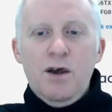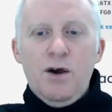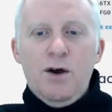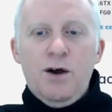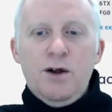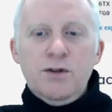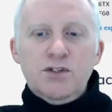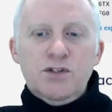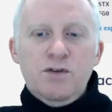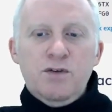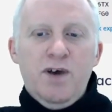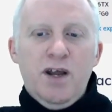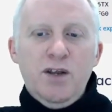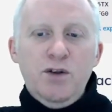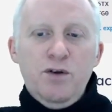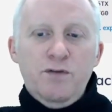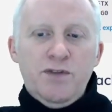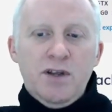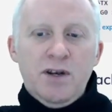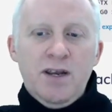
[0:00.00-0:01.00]
owns the
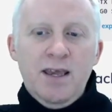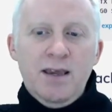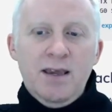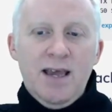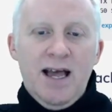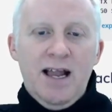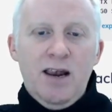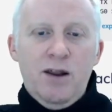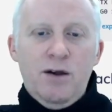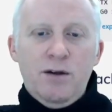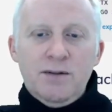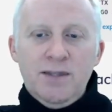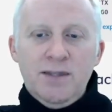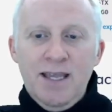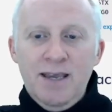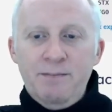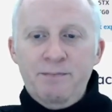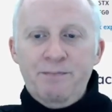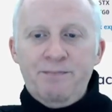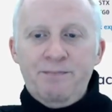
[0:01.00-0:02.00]
value of the name, allow,
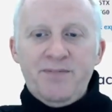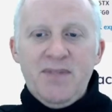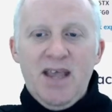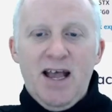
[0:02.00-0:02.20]
name